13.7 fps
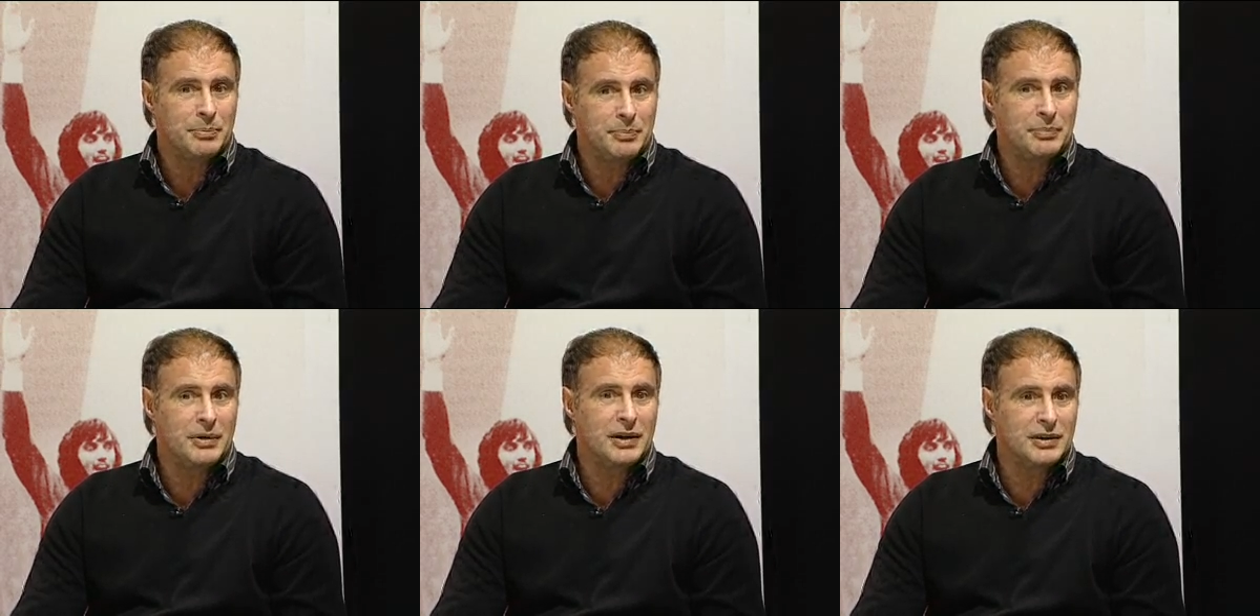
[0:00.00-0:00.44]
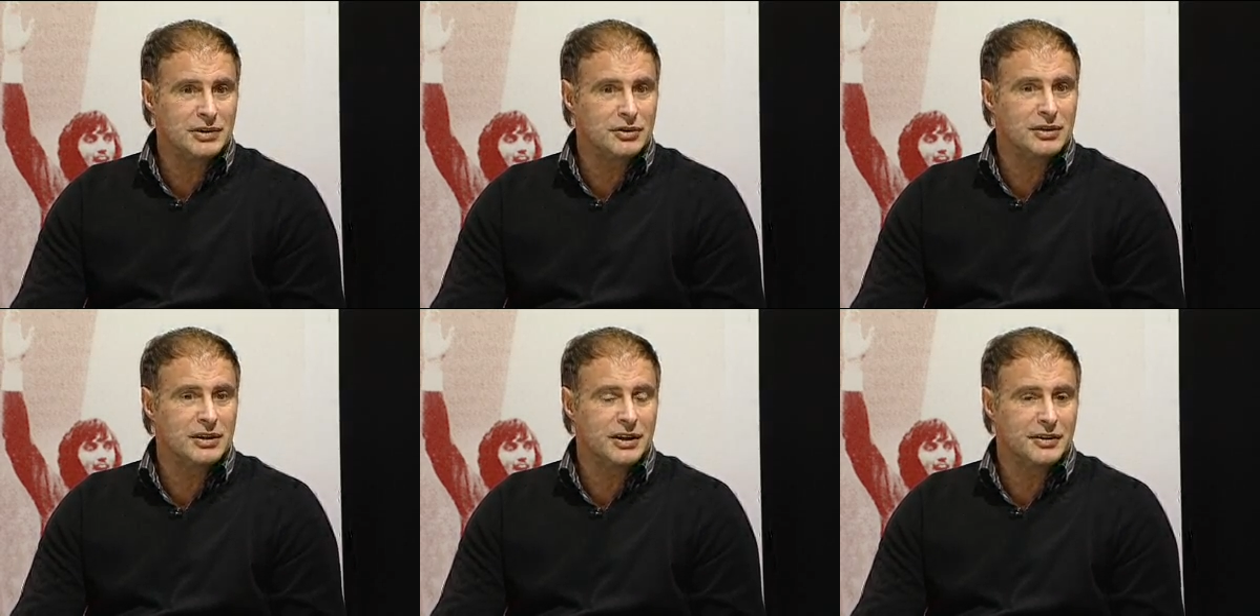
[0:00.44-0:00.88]
but you
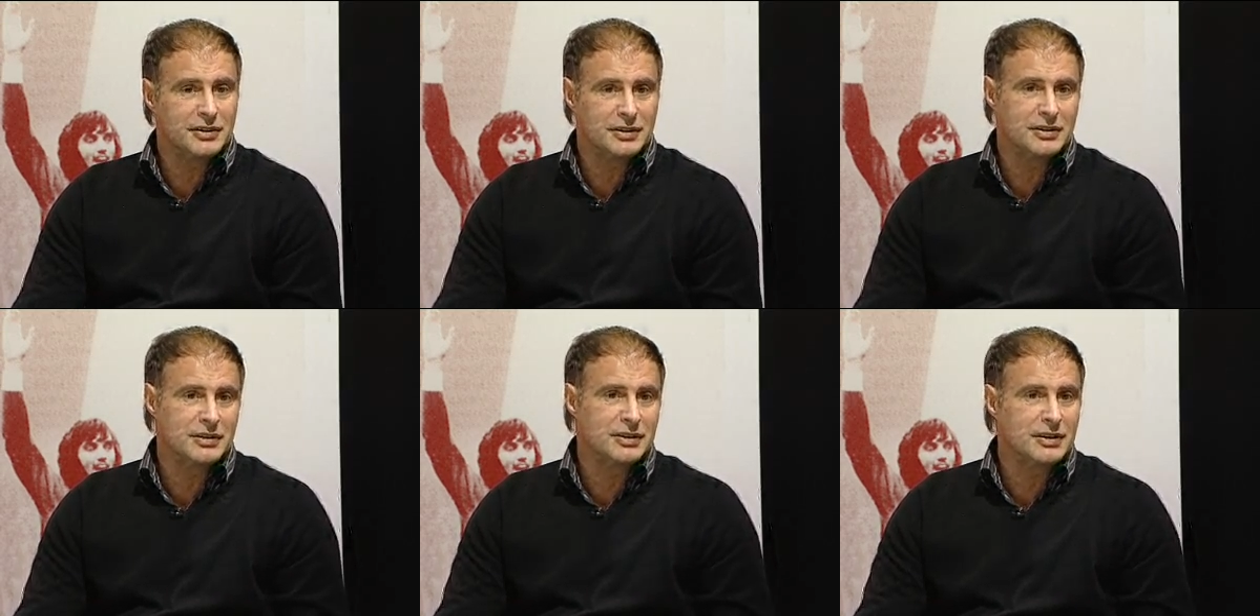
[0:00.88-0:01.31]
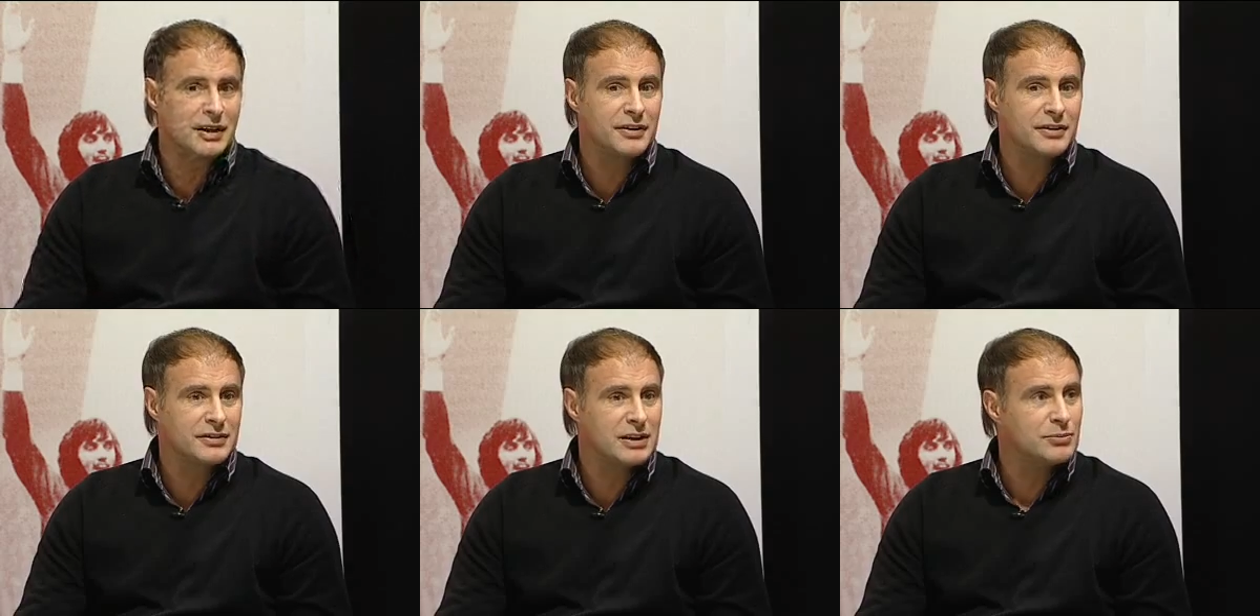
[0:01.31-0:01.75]
know the the
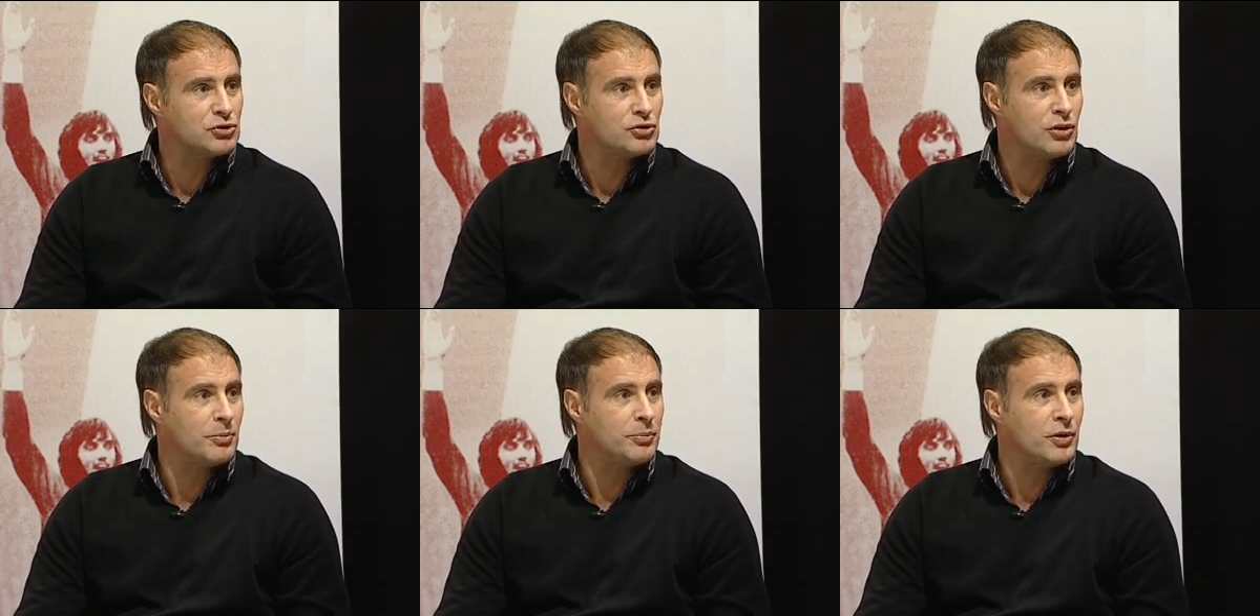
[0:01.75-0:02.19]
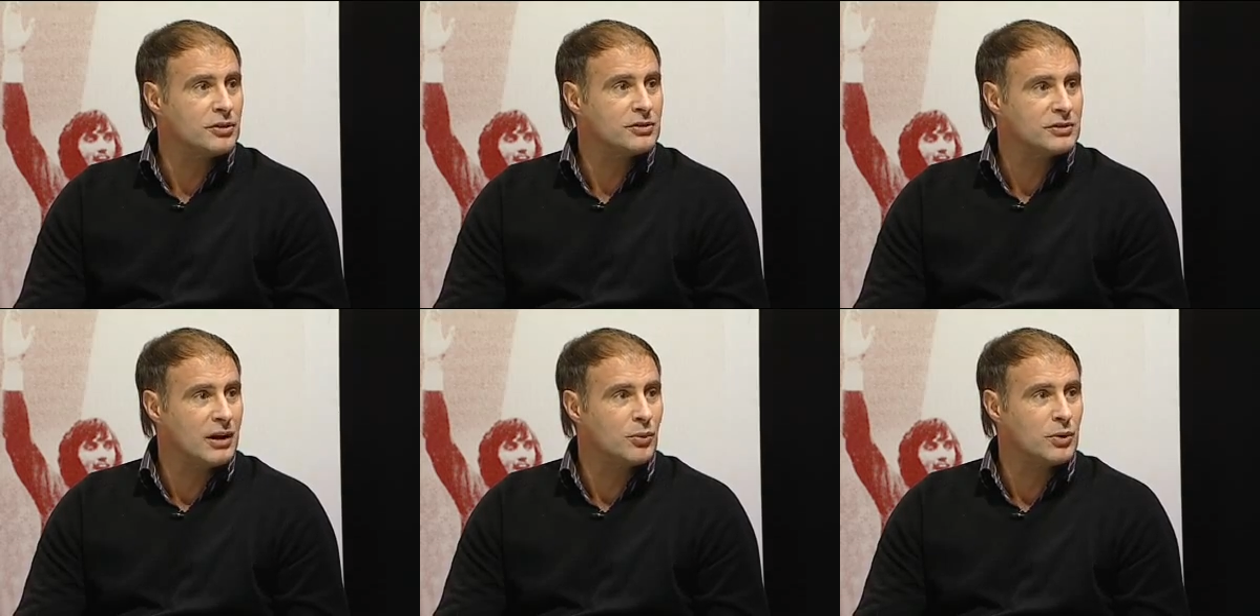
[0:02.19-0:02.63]
other teams dropped
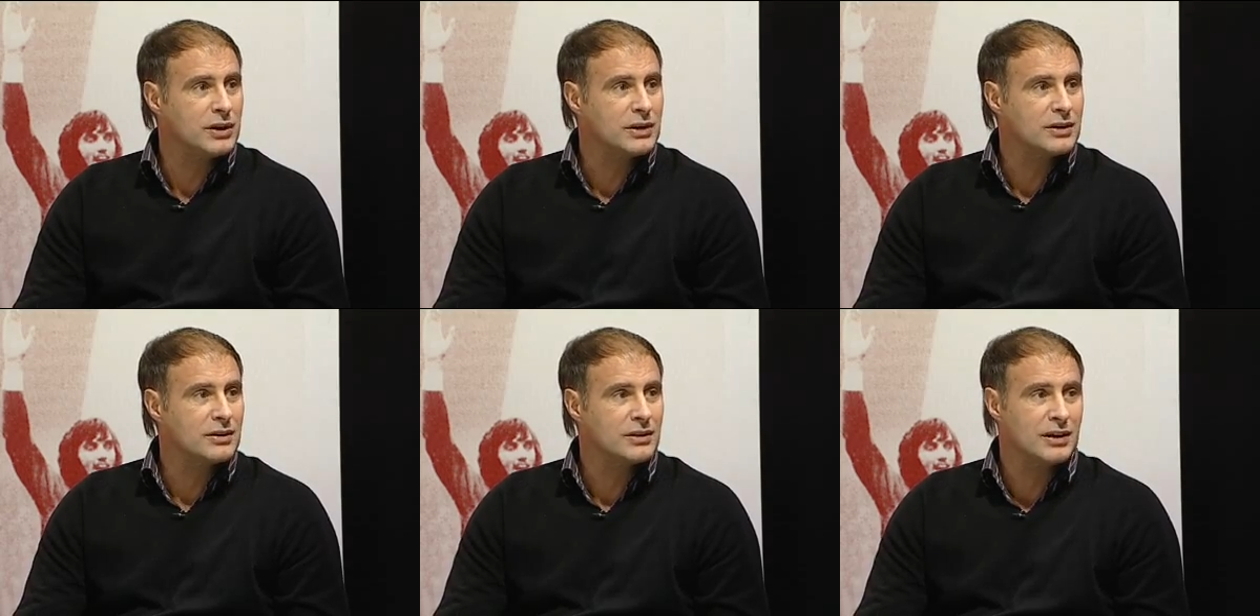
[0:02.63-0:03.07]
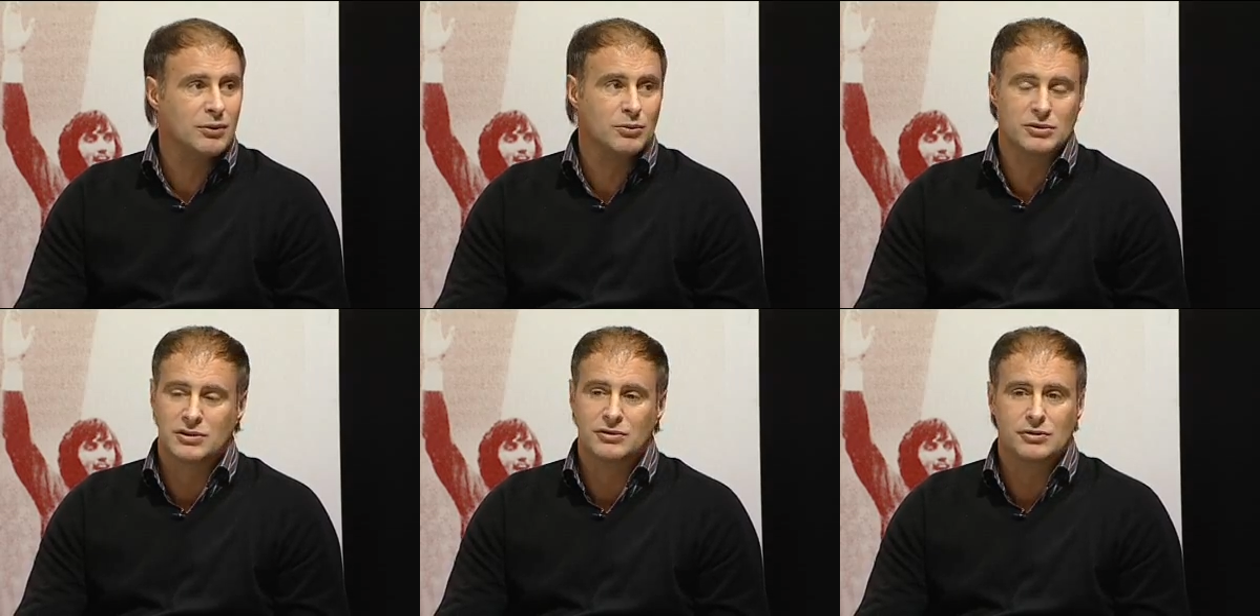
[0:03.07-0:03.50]
points that week, and that
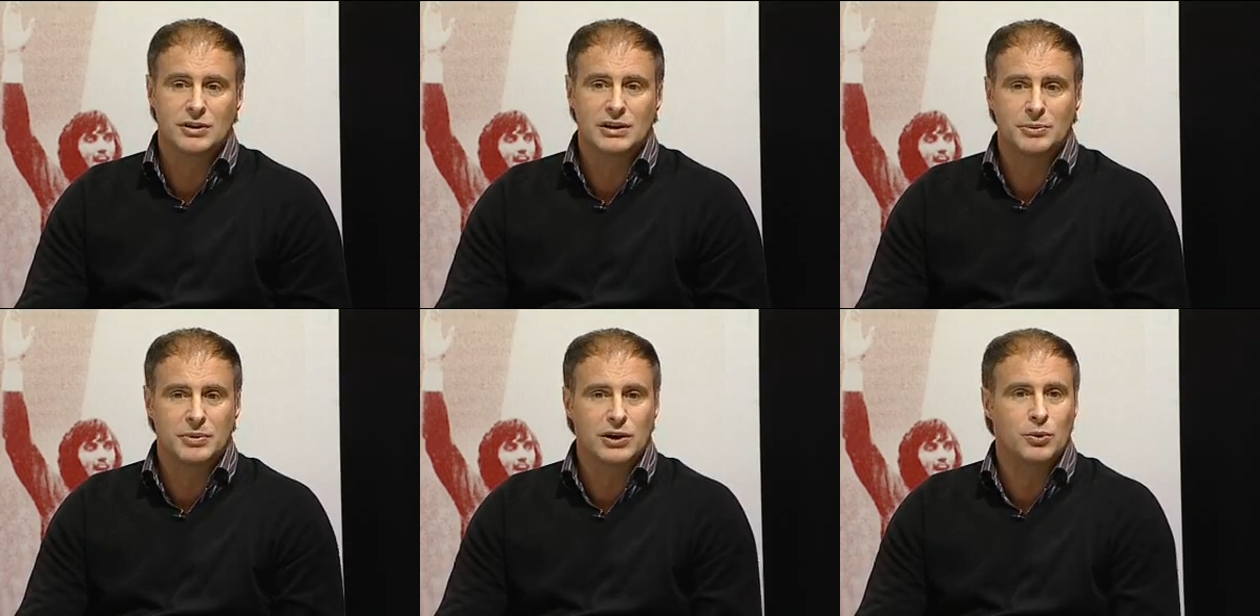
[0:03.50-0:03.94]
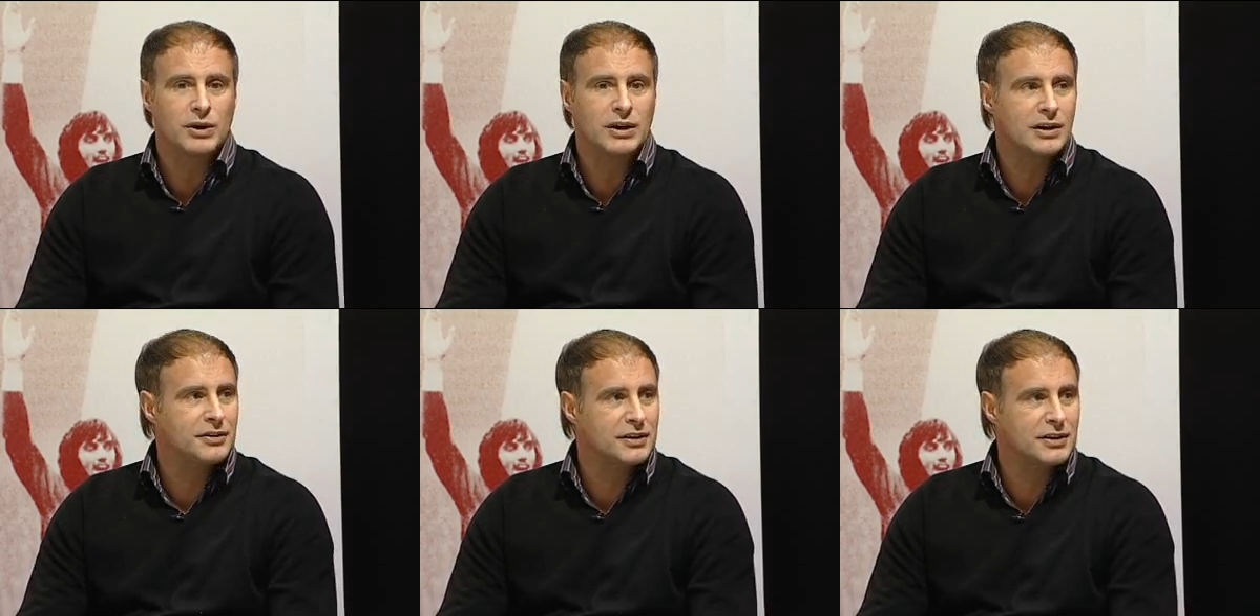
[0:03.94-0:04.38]
was a really big
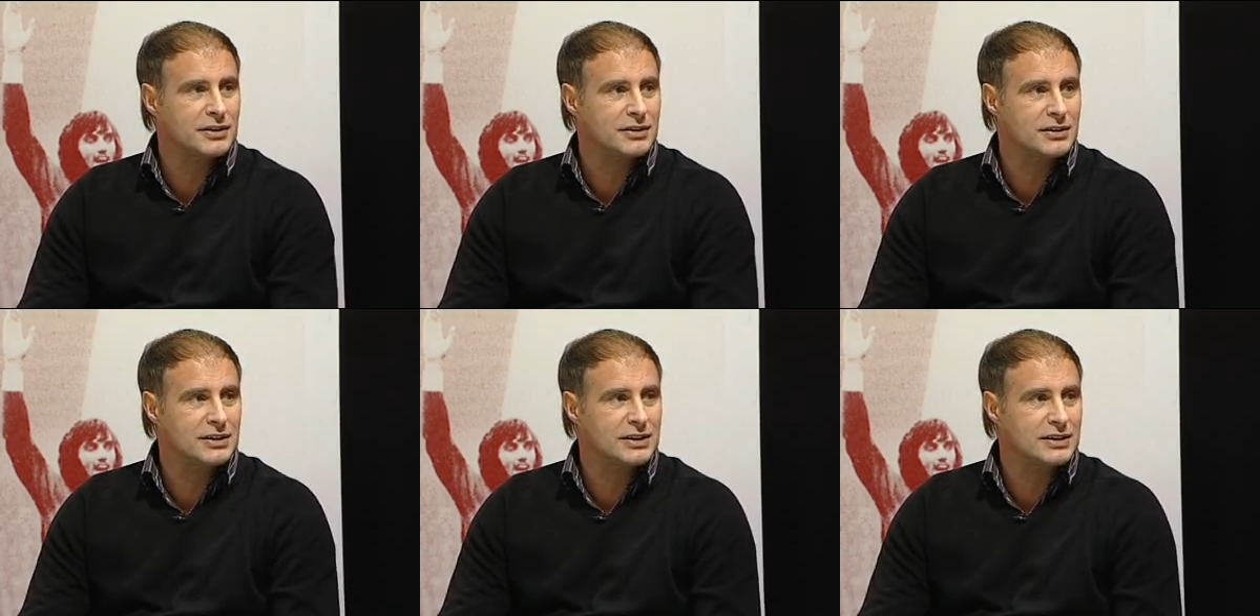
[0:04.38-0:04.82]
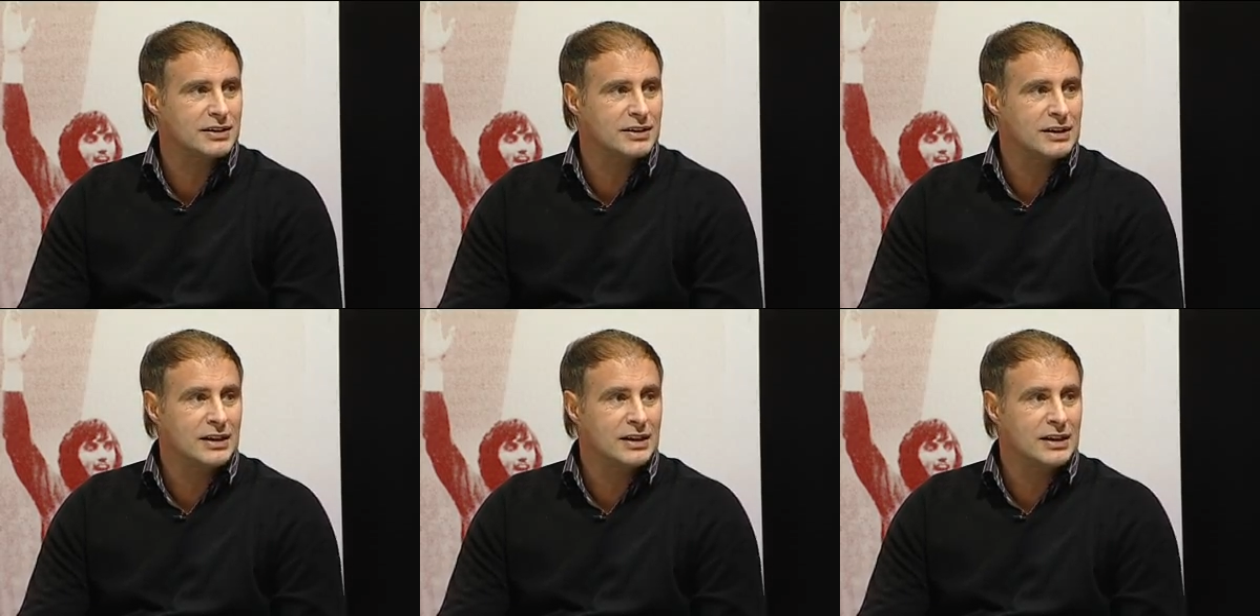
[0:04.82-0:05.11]
week I think in the league.